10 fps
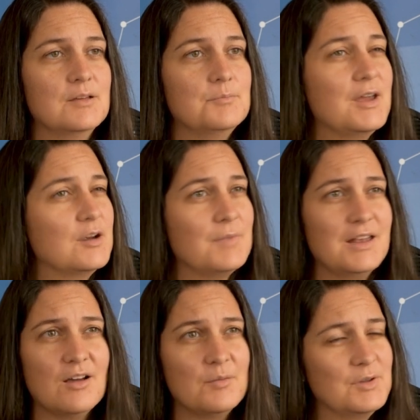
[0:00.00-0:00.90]
may or may
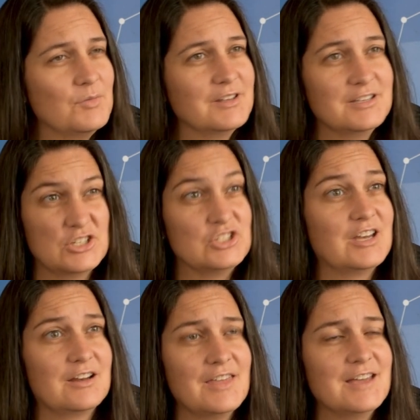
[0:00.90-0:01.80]
not be willing to
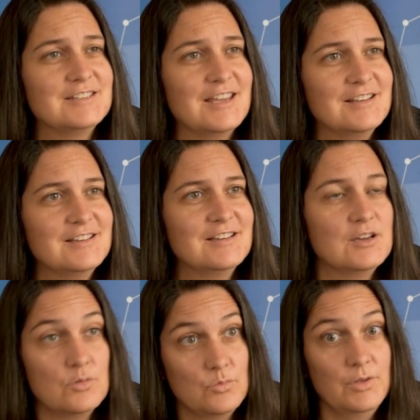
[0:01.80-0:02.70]
share that data
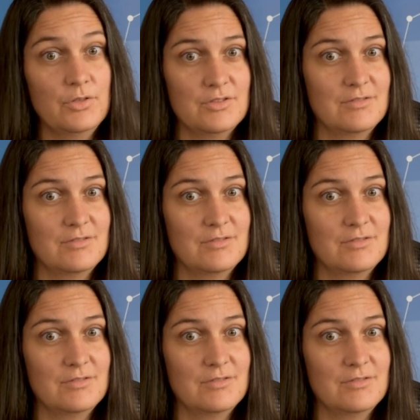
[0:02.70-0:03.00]
with